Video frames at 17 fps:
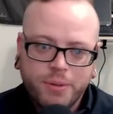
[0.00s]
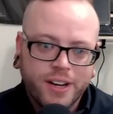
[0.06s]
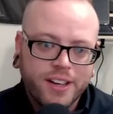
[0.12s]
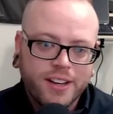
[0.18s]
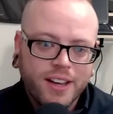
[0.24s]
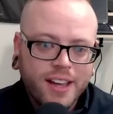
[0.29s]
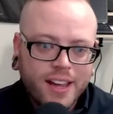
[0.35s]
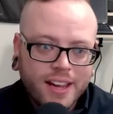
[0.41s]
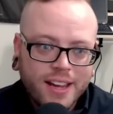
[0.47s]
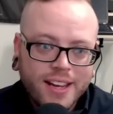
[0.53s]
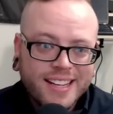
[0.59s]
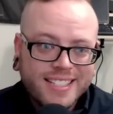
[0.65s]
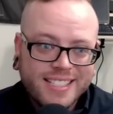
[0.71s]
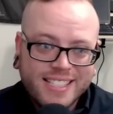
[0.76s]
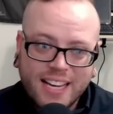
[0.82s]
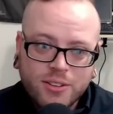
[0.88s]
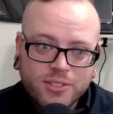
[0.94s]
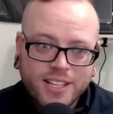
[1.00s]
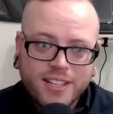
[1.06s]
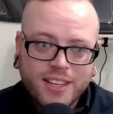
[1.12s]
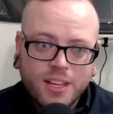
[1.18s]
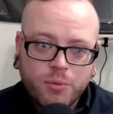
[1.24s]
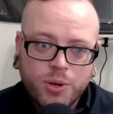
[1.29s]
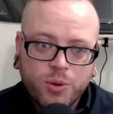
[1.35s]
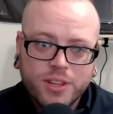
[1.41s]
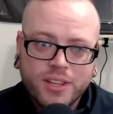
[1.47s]
but it sounds like
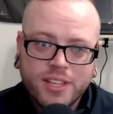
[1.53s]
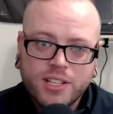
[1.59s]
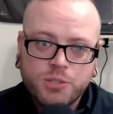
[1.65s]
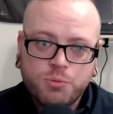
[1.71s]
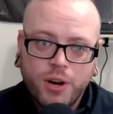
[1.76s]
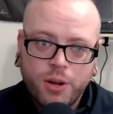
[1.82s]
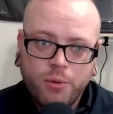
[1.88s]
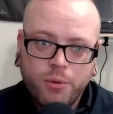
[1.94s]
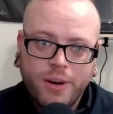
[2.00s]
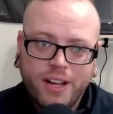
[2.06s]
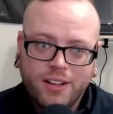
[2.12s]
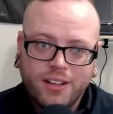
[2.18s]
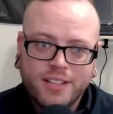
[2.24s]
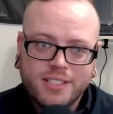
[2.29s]
they were doing things pretty well.